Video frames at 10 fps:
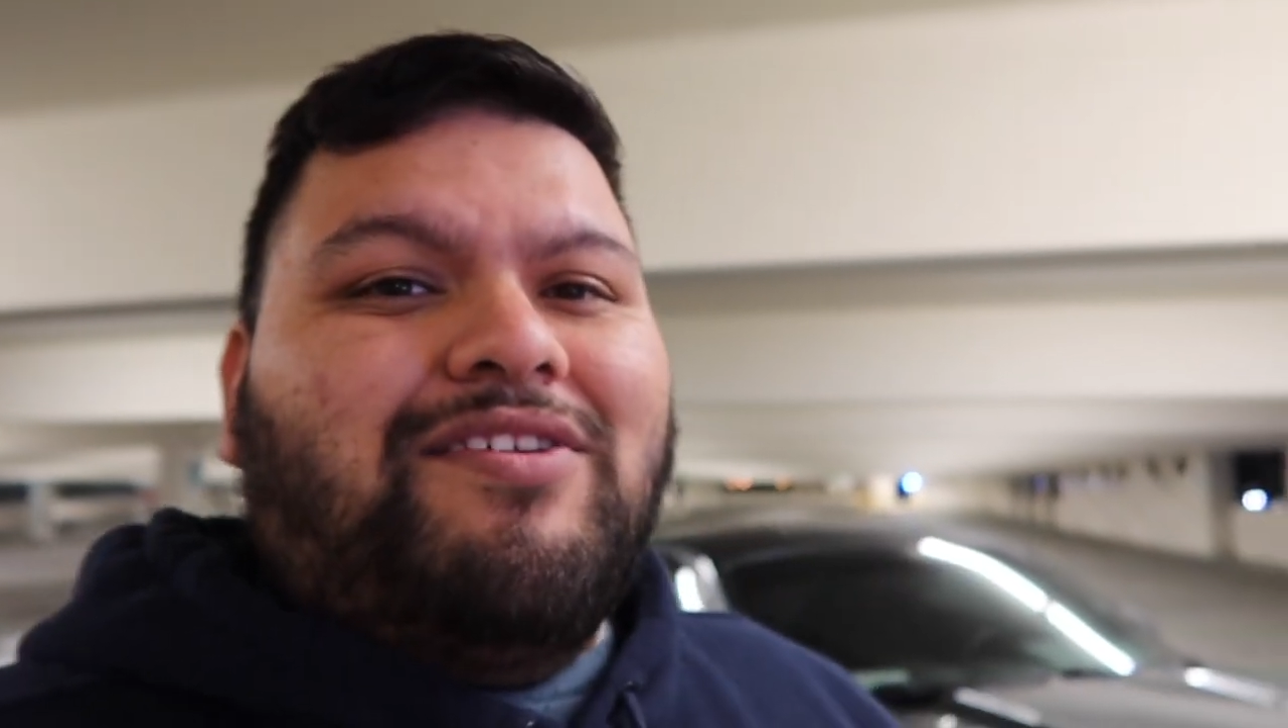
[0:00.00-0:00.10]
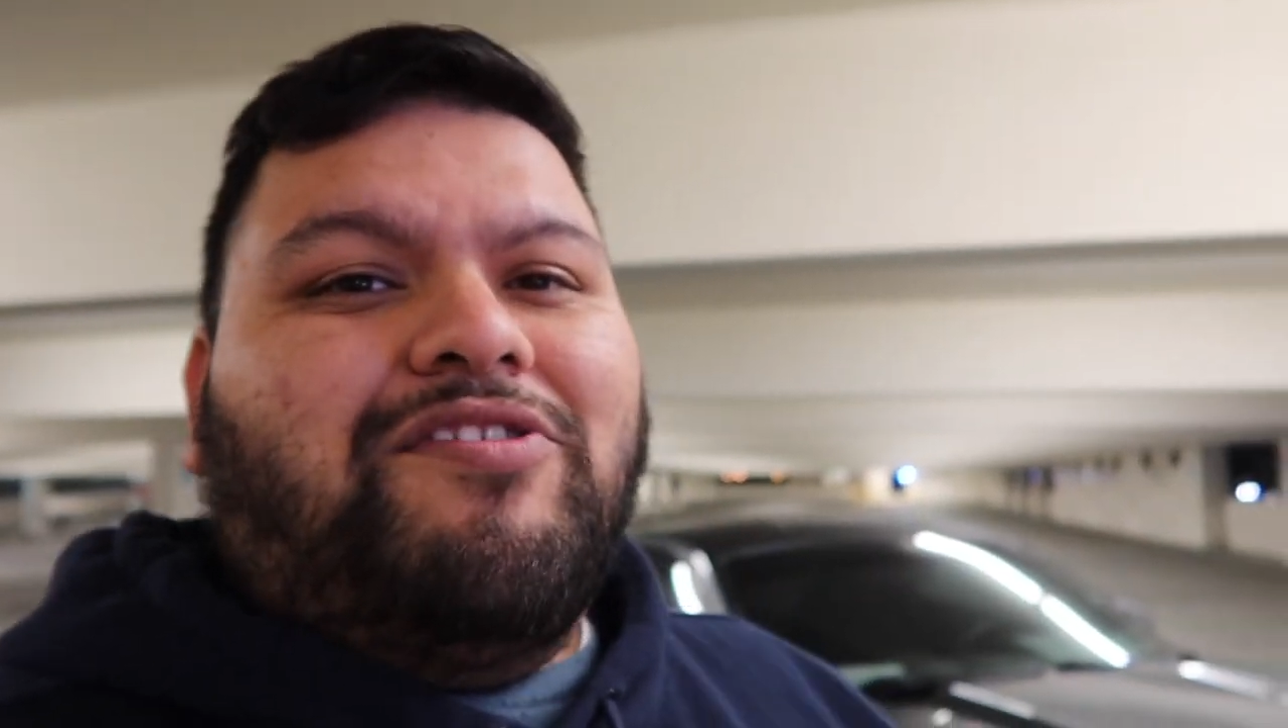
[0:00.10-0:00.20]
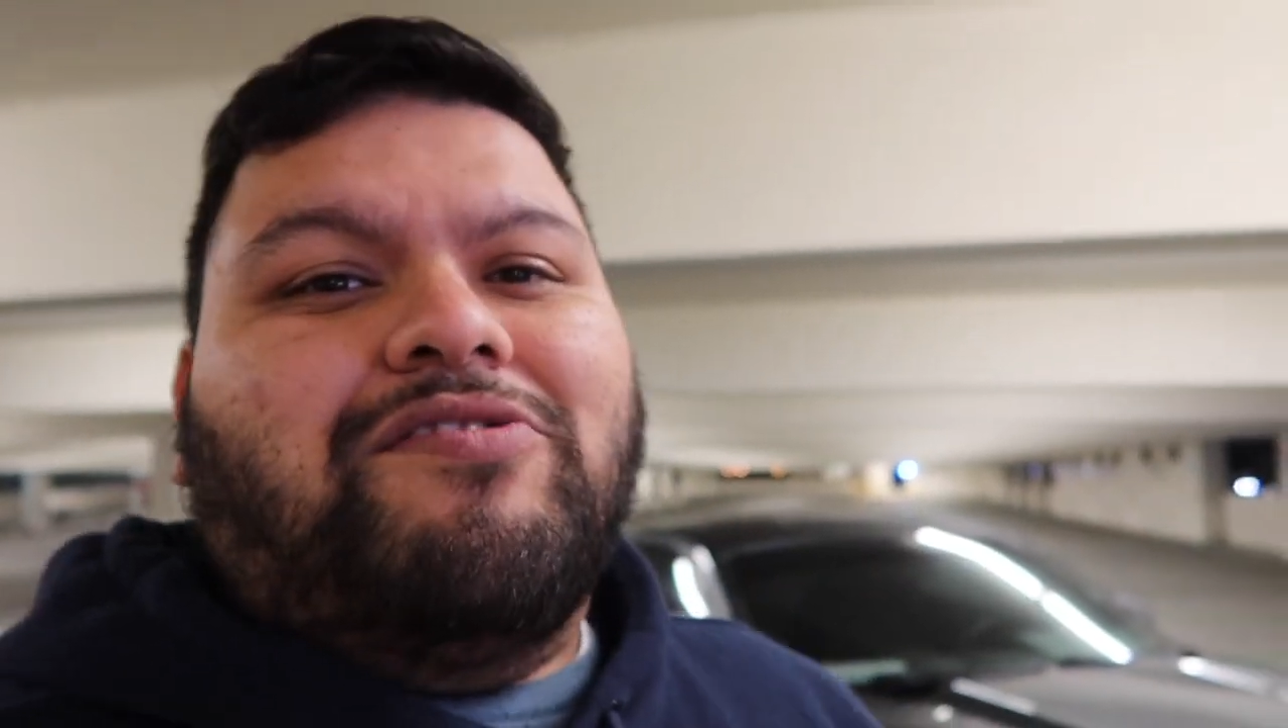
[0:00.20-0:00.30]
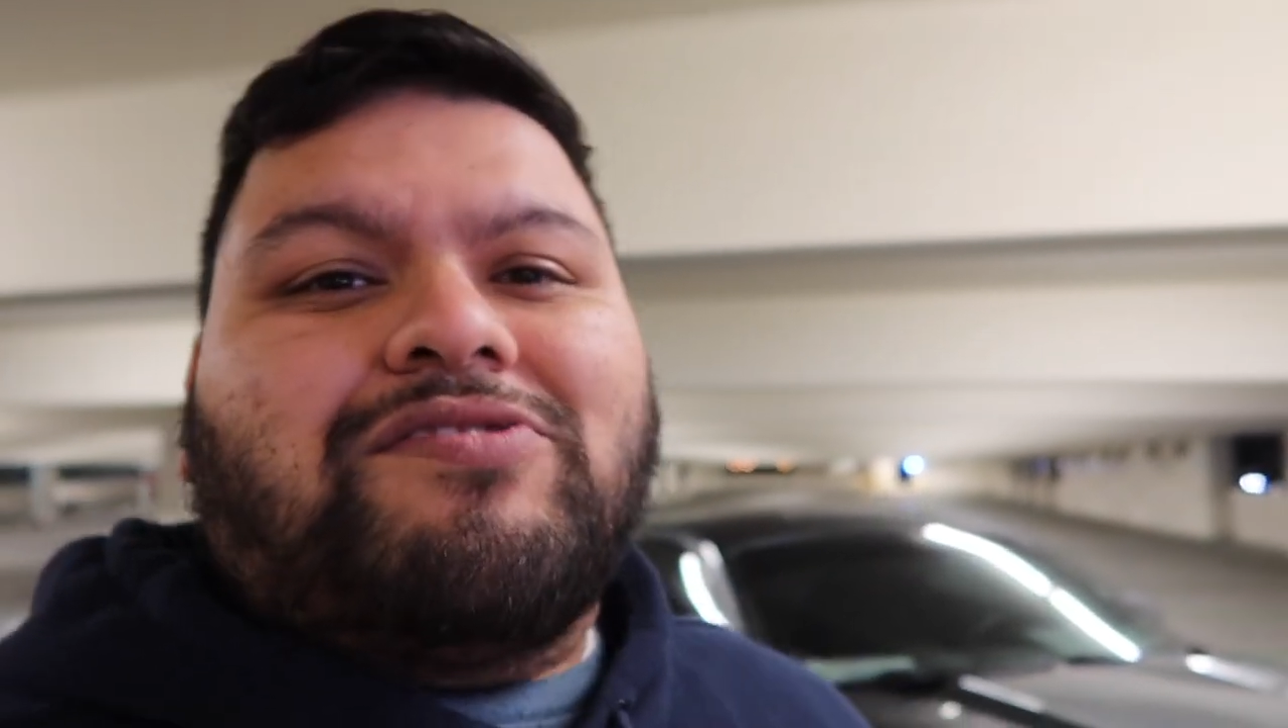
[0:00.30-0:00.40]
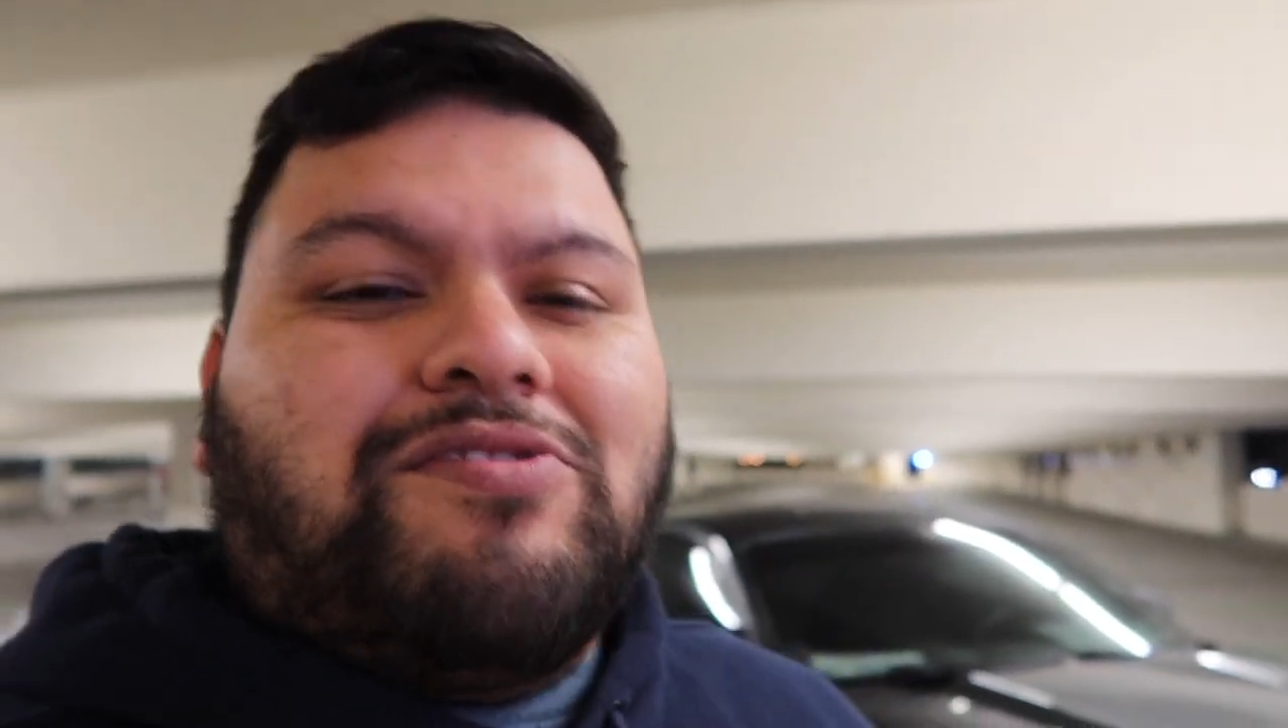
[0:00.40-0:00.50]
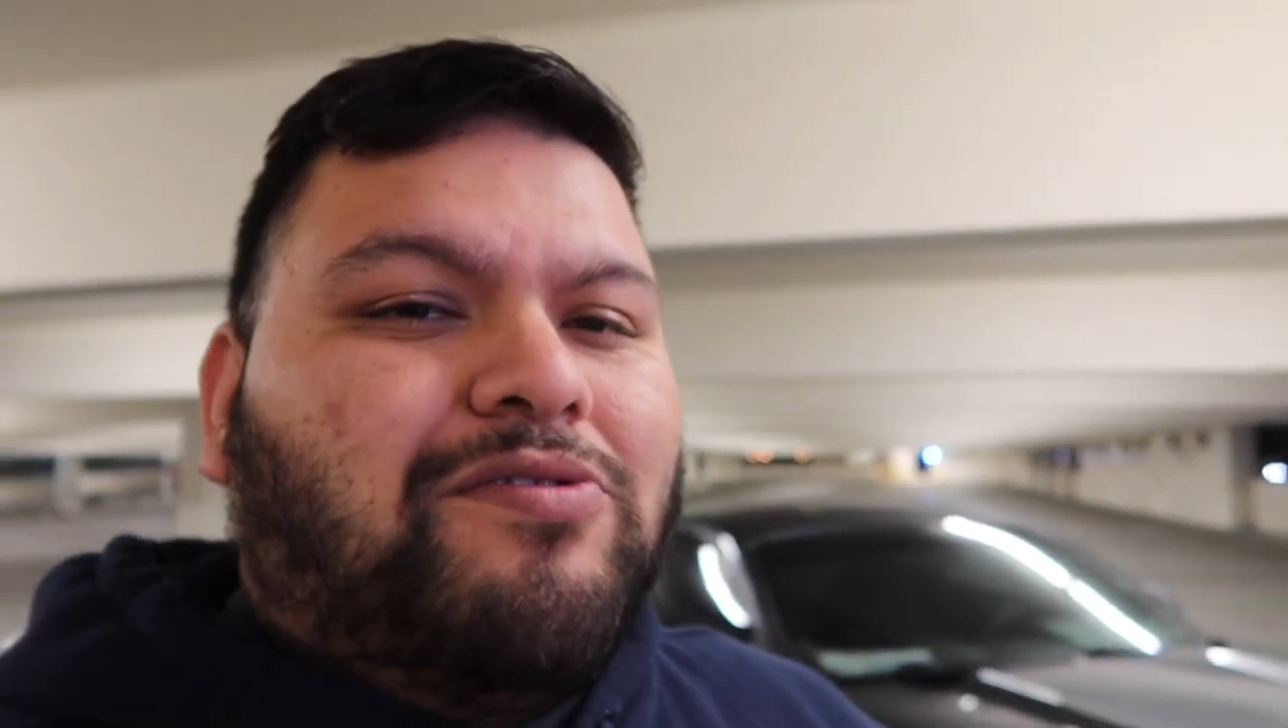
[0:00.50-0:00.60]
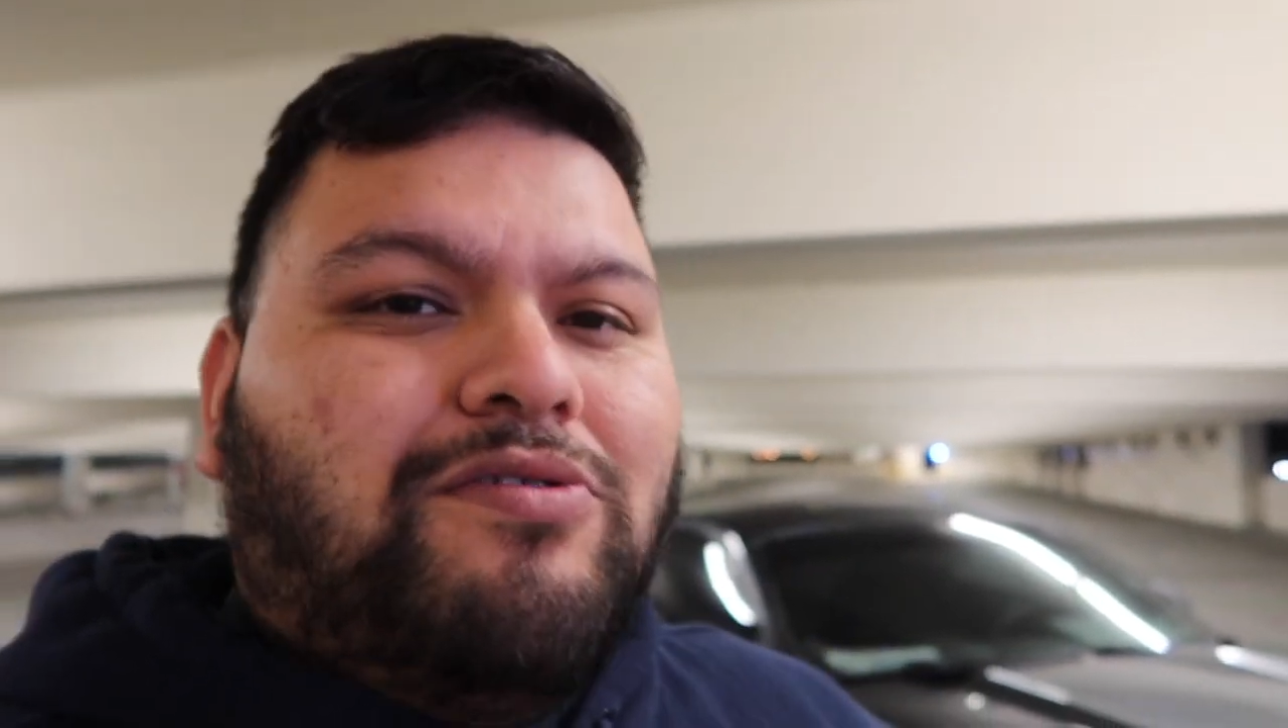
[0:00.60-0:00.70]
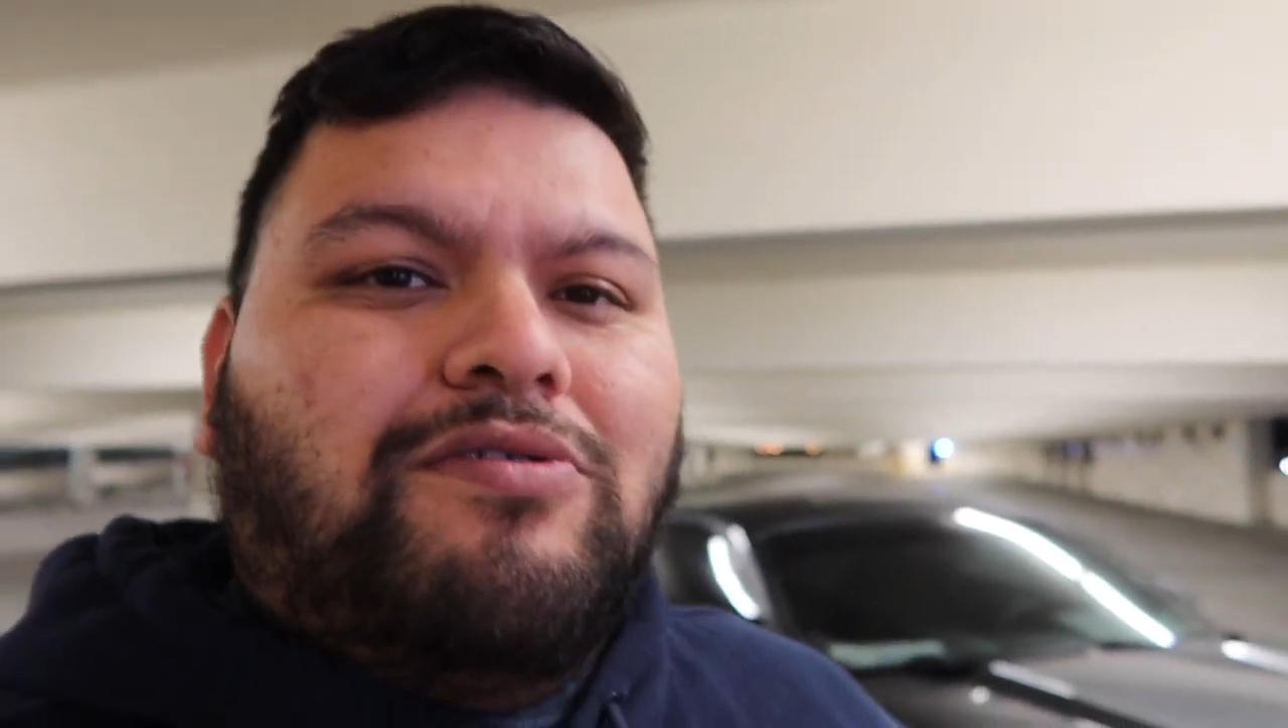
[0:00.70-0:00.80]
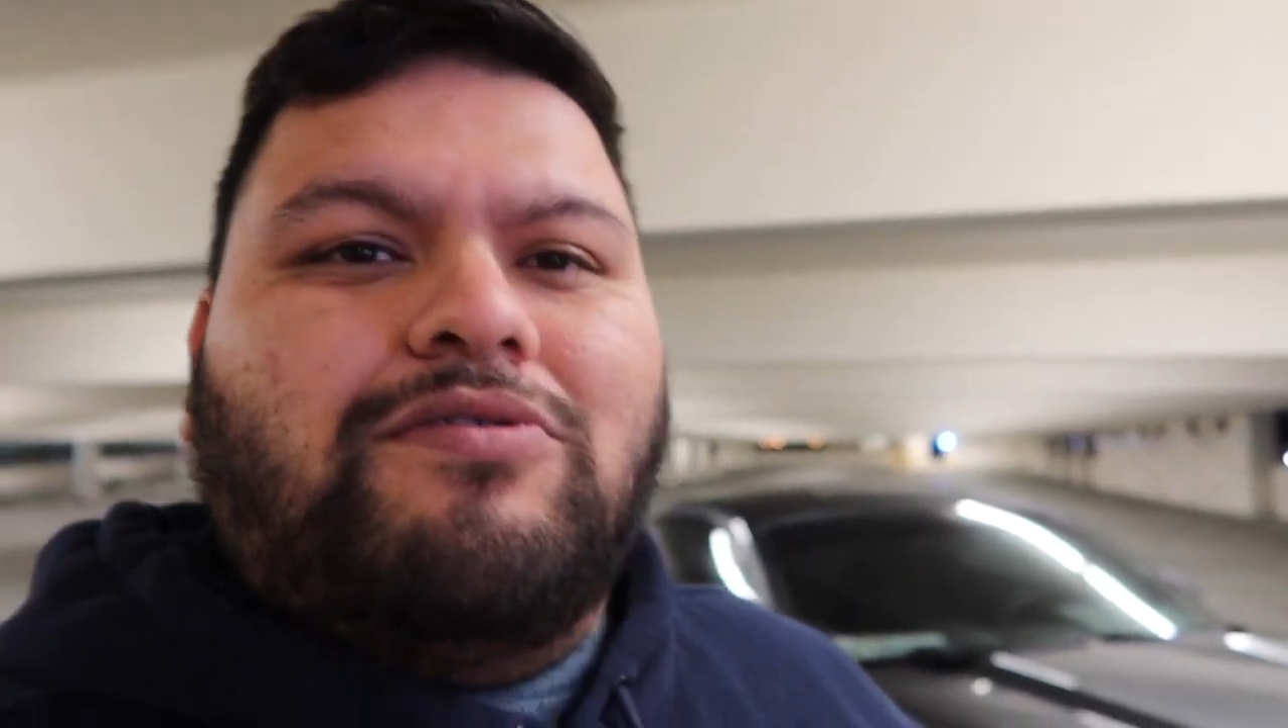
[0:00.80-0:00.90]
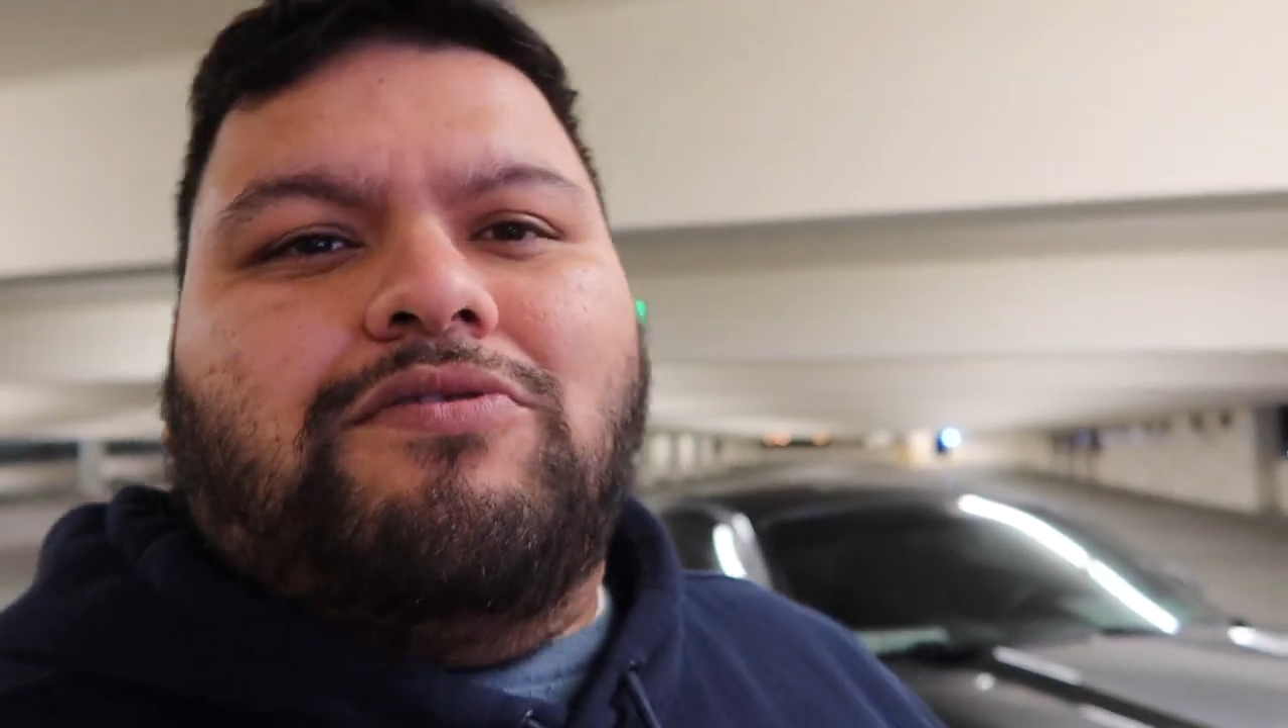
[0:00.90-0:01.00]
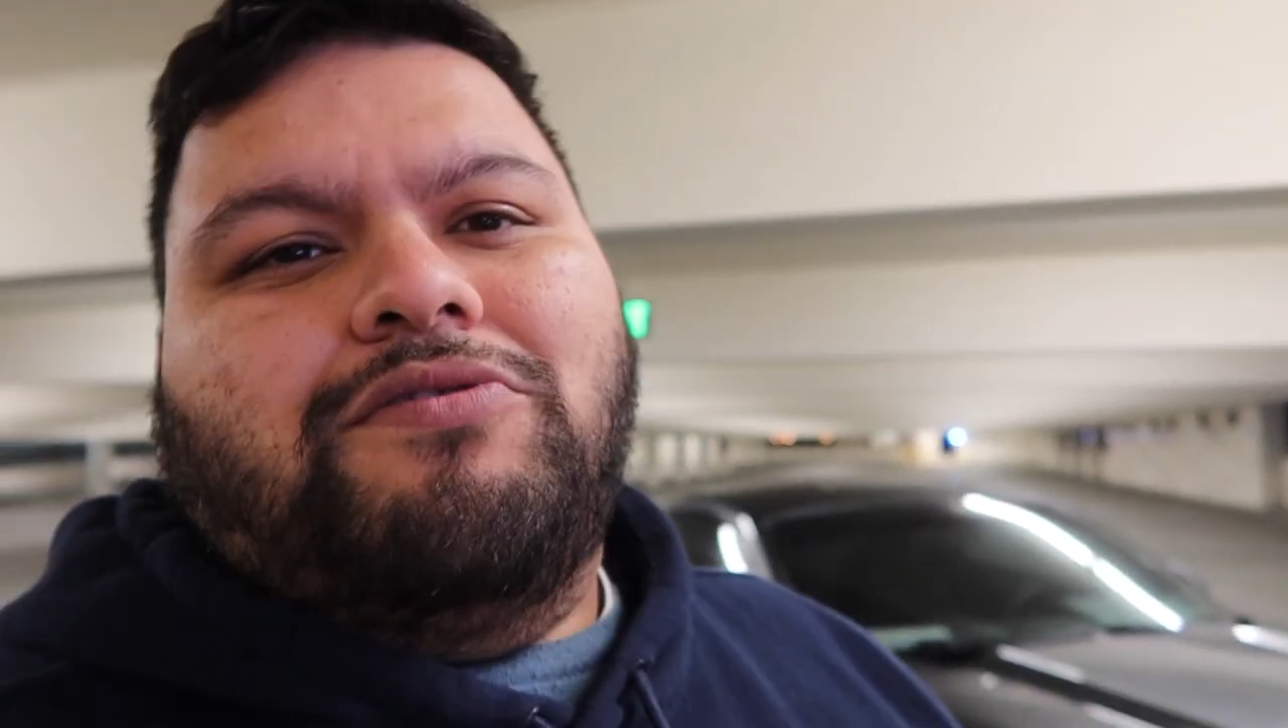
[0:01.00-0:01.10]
you go to school,